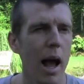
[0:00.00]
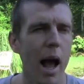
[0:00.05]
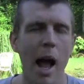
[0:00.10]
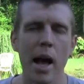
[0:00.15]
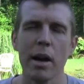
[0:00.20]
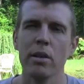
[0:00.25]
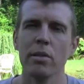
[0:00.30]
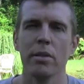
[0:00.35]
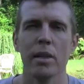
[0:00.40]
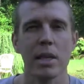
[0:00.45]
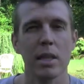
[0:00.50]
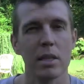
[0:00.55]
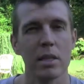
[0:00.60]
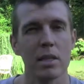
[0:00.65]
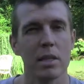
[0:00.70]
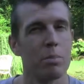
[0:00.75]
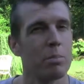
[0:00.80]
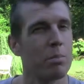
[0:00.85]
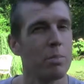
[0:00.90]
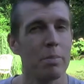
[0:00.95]
I don't think
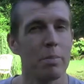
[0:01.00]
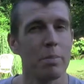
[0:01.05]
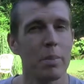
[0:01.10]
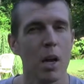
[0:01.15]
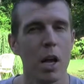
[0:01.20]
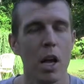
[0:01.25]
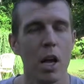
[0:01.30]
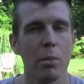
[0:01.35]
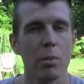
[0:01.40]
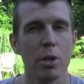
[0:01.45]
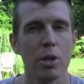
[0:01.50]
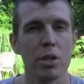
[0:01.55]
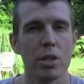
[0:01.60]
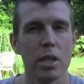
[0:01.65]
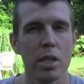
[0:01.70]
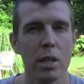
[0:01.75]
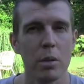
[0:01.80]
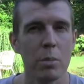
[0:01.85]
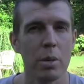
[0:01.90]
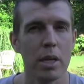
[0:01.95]
it's
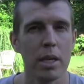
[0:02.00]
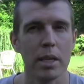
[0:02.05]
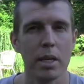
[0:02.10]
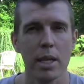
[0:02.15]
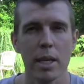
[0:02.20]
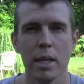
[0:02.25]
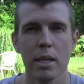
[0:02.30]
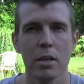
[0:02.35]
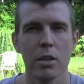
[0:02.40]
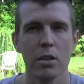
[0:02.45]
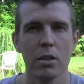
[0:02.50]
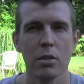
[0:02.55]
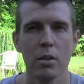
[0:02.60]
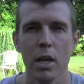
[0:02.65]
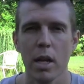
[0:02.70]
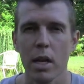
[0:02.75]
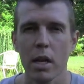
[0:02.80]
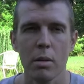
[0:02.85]
personally a big deal.